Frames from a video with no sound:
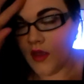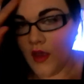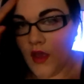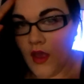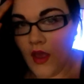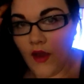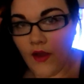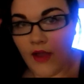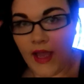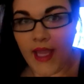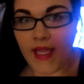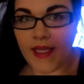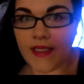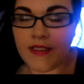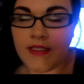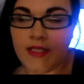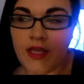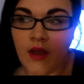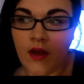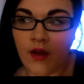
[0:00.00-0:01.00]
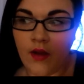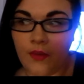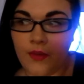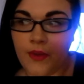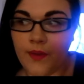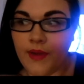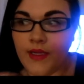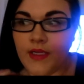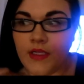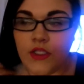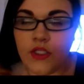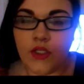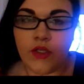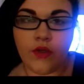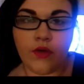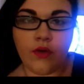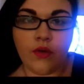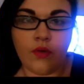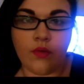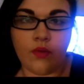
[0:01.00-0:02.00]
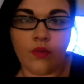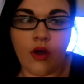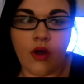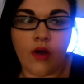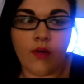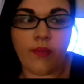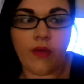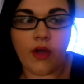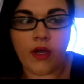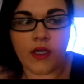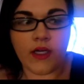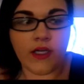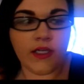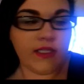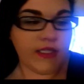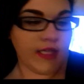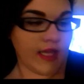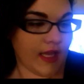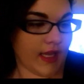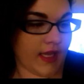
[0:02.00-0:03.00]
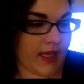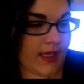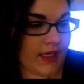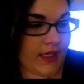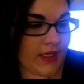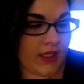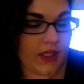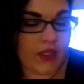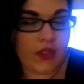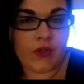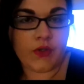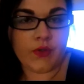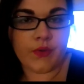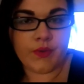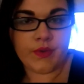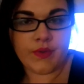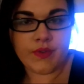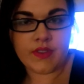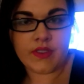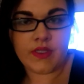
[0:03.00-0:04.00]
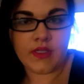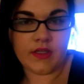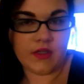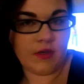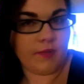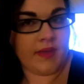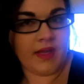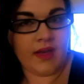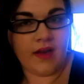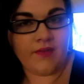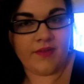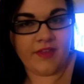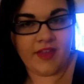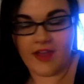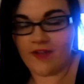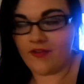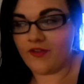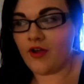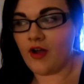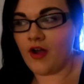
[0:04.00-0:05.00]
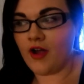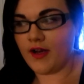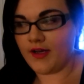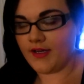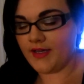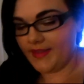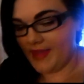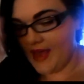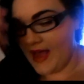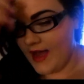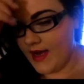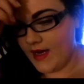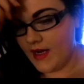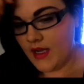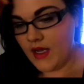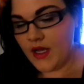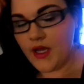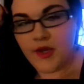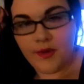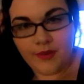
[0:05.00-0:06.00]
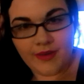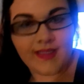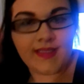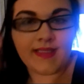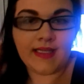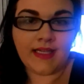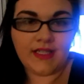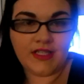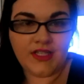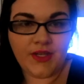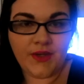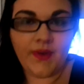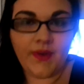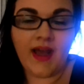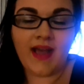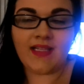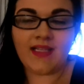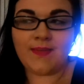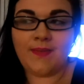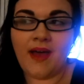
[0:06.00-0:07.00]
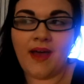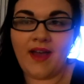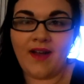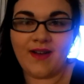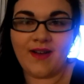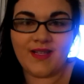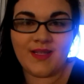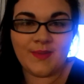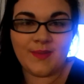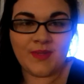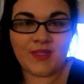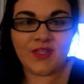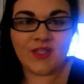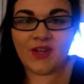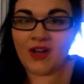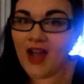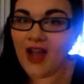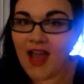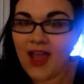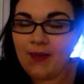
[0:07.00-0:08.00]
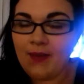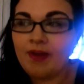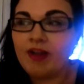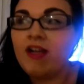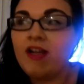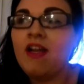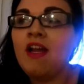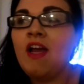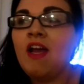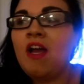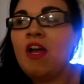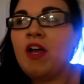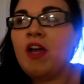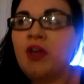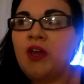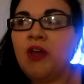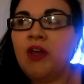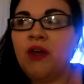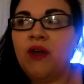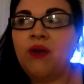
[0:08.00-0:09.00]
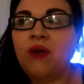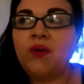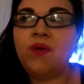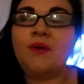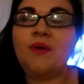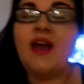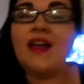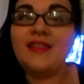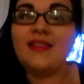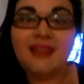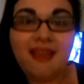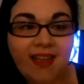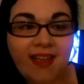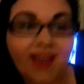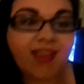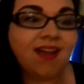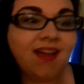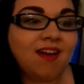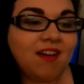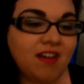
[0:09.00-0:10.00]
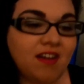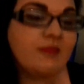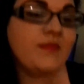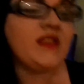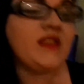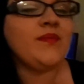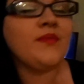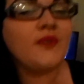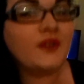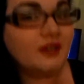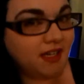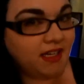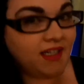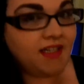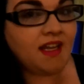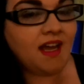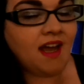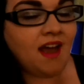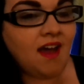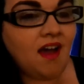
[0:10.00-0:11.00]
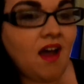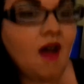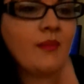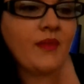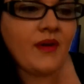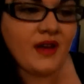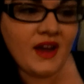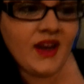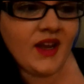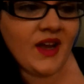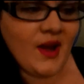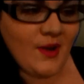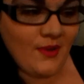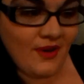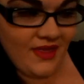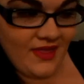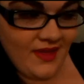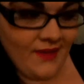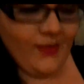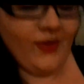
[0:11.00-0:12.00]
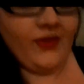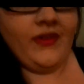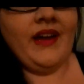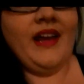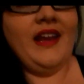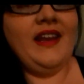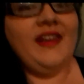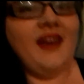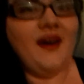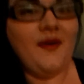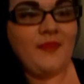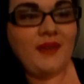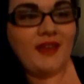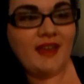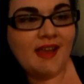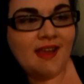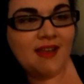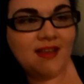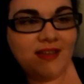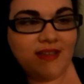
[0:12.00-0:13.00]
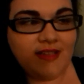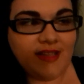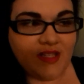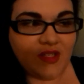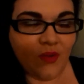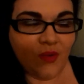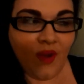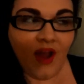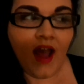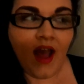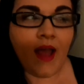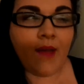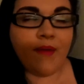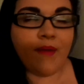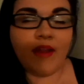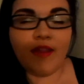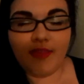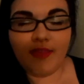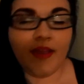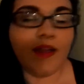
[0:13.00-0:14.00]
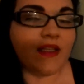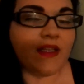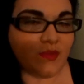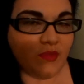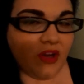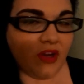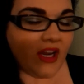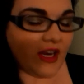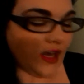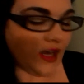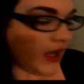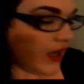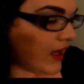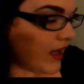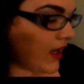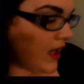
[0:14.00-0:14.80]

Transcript: Okay, so we went to Walmart and used a little bit of the gift card that was sent to us by our subscriber, who I think her name is Miranda. I'm gonna go with Miranda because it's a Y, but I think it's Miranda.